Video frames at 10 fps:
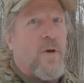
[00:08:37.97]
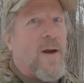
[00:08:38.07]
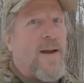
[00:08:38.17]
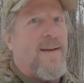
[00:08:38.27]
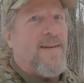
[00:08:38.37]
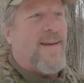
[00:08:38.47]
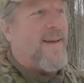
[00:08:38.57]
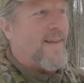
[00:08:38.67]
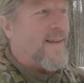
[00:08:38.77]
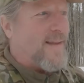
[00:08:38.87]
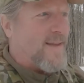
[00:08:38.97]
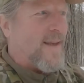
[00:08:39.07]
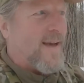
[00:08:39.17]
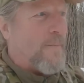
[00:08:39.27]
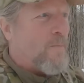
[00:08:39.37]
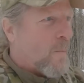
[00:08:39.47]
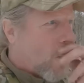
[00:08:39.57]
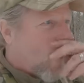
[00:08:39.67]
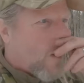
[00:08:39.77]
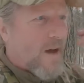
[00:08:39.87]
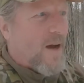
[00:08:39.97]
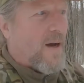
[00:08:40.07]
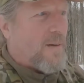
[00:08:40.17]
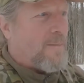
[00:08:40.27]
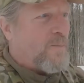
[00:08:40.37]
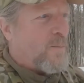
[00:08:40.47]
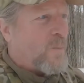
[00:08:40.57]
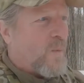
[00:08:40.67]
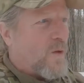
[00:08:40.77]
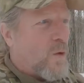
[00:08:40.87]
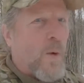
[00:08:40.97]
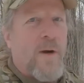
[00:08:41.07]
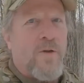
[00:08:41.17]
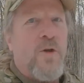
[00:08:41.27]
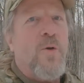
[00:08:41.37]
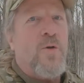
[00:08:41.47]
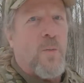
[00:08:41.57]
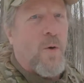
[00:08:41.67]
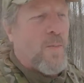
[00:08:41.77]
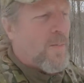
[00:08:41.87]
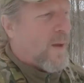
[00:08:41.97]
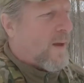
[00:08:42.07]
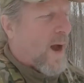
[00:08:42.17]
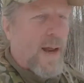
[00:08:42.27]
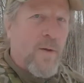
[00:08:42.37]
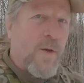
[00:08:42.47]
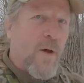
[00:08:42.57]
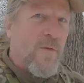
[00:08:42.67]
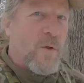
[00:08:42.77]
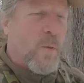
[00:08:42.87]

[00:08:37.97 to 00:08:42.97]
trying to get this thing um, to where it's usable. I don't know if